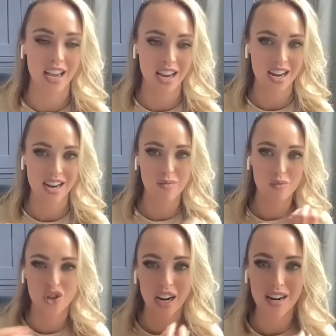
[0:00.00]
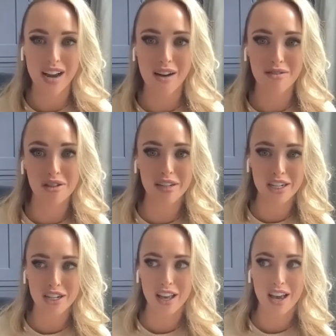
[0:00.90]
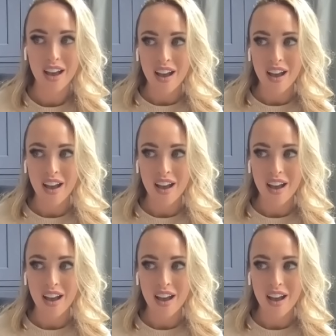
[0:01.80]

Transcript: Like trying to outdo each other.